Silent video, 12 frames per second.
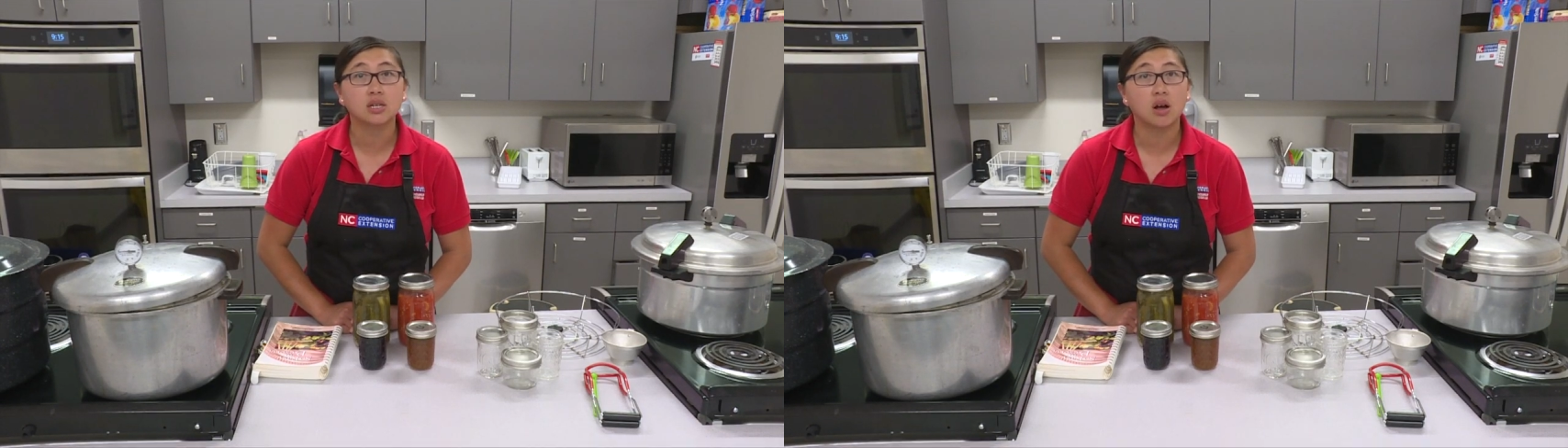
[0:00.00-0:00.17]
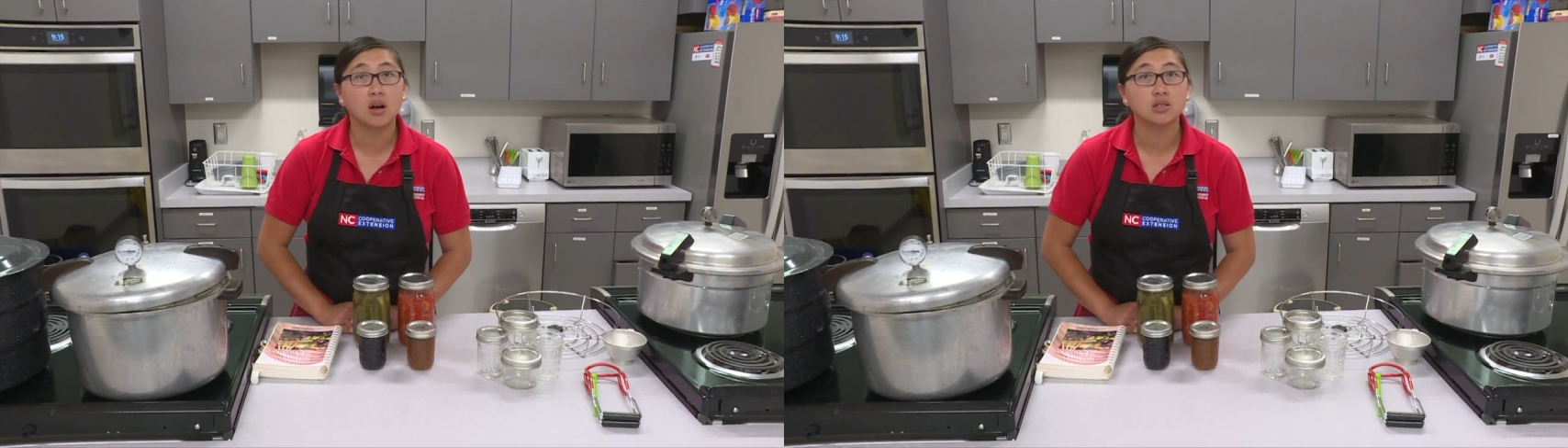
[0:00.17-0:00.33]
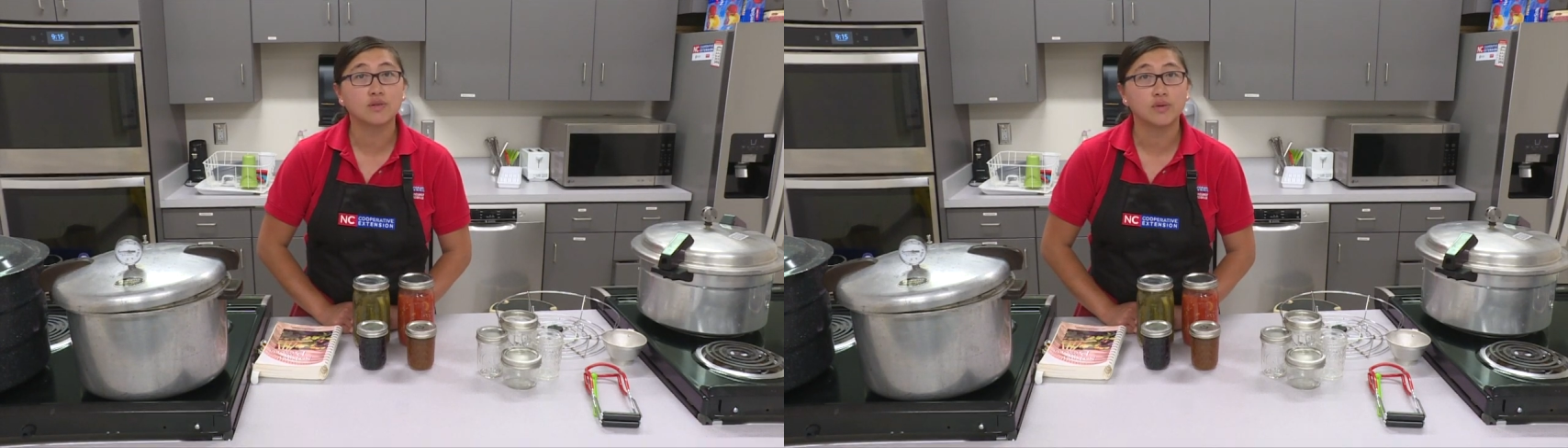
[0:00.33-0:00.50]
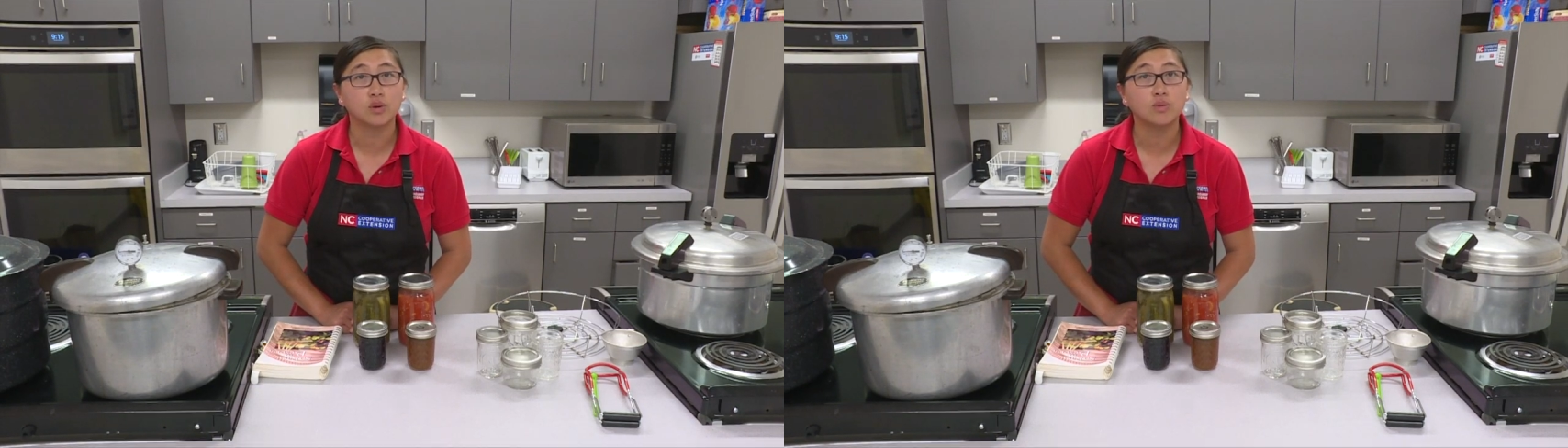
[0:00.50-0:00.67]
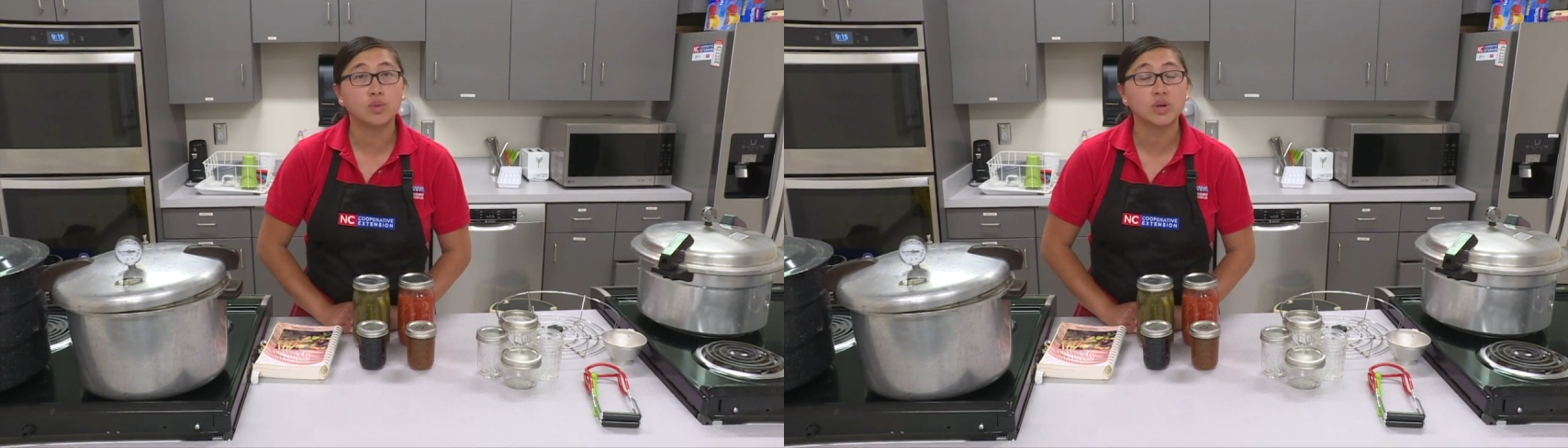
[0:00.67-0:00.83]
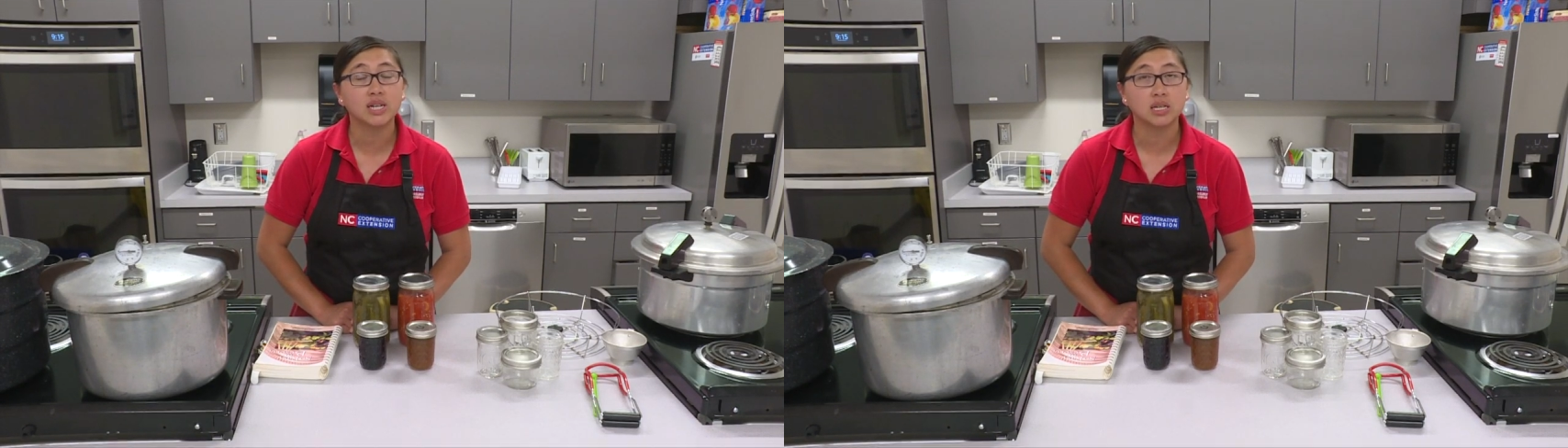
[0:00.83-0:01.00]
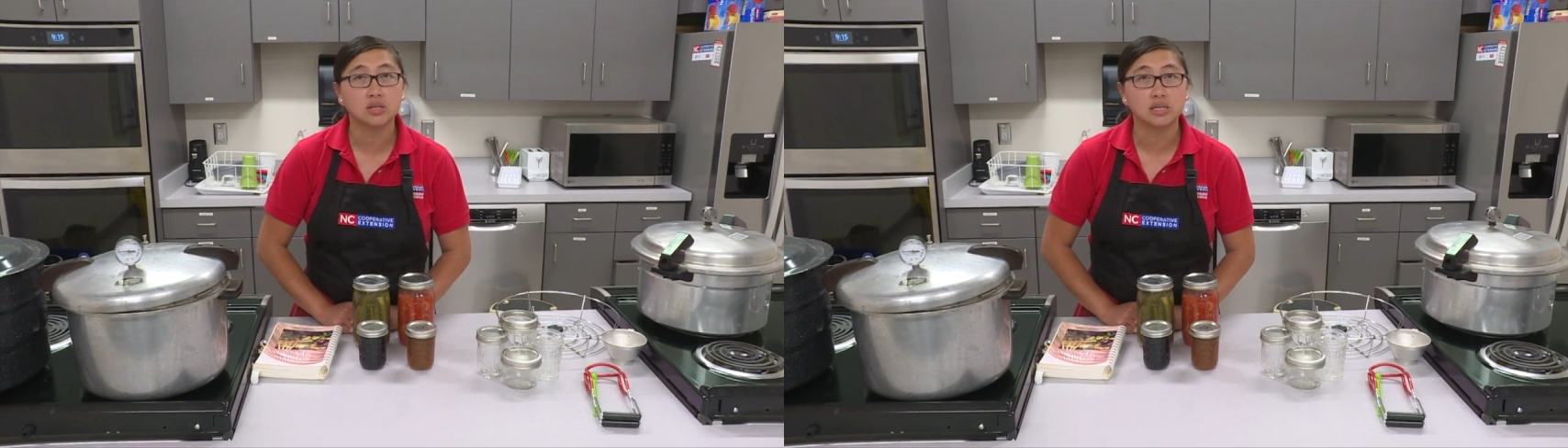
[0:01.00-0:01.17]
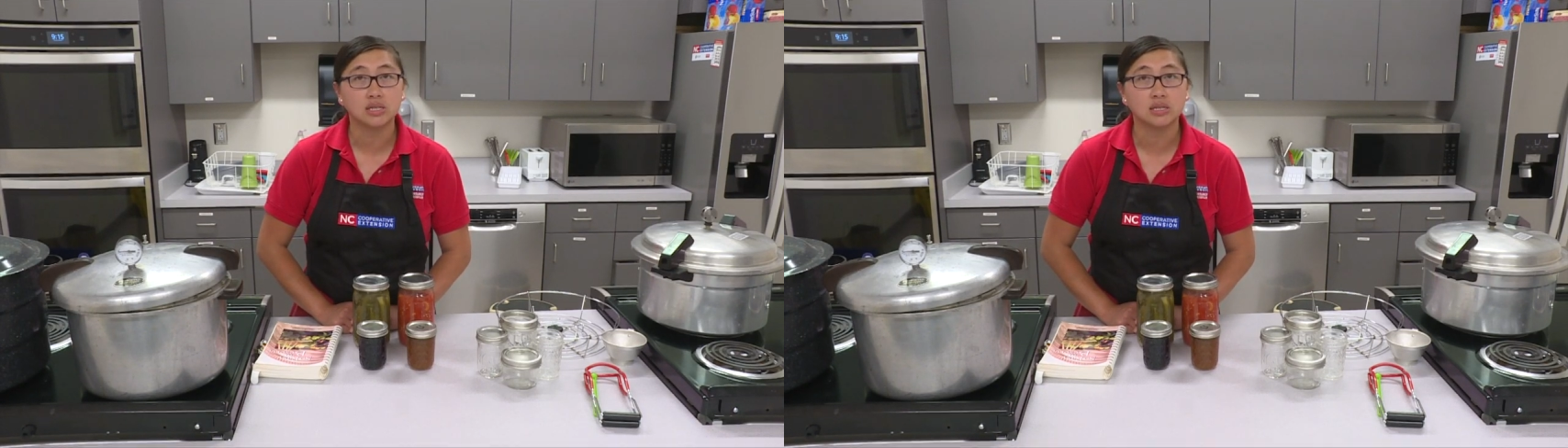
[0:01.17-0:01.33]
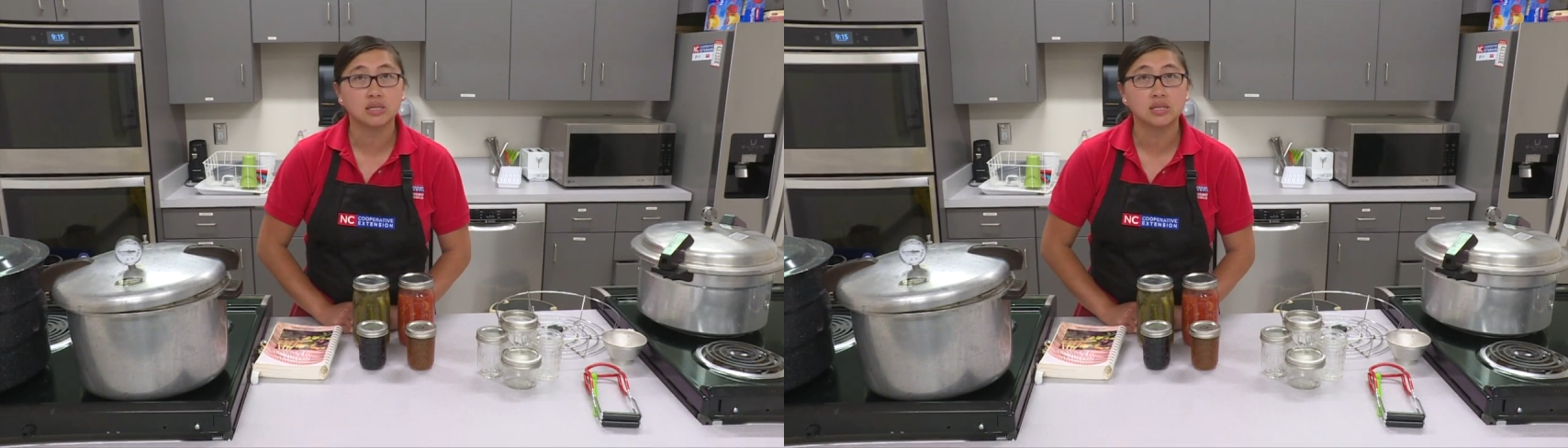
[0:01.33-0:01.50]
cause foodborne
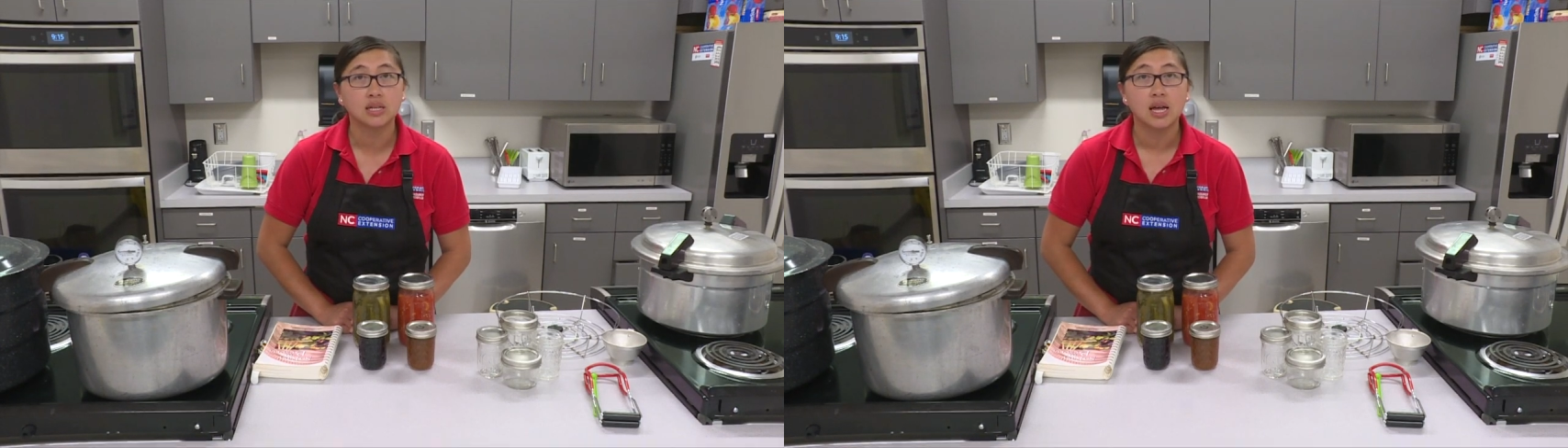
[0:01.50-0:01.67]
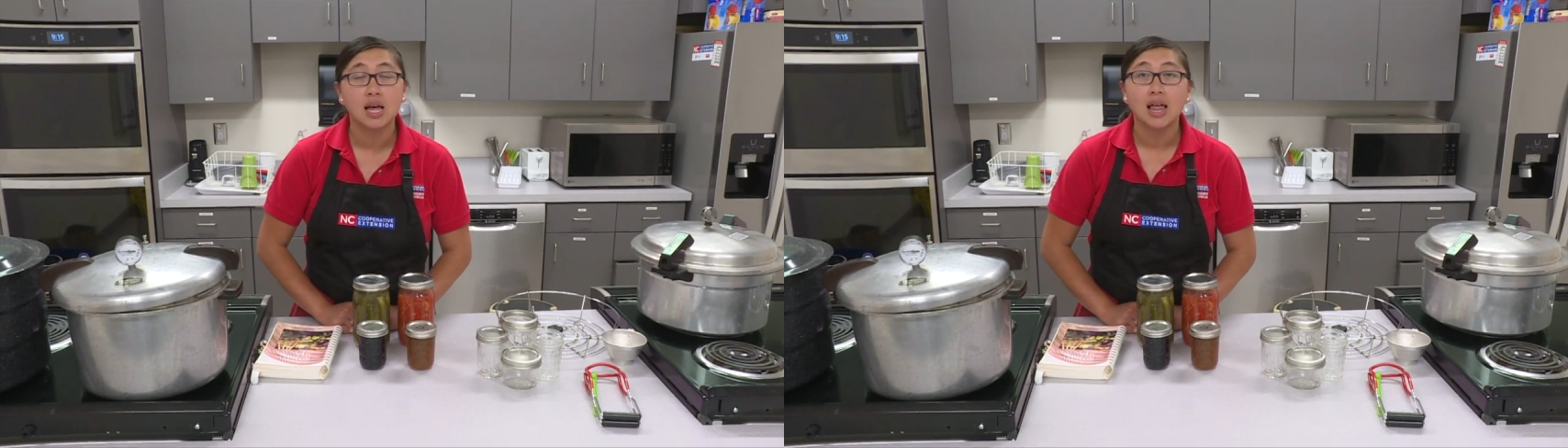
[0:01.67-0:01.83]
illnesses